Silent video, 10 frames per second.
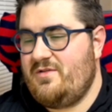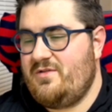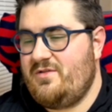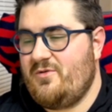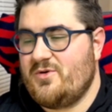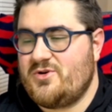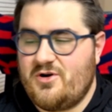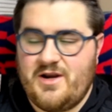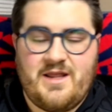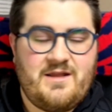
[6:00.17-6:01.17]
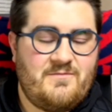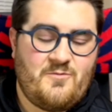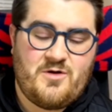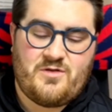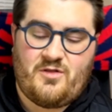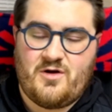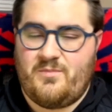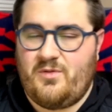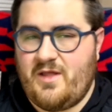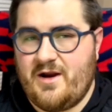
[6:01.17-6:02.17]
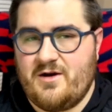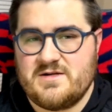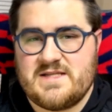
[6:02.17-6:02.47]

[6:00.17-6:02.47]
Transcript: They're returning with a lot of players.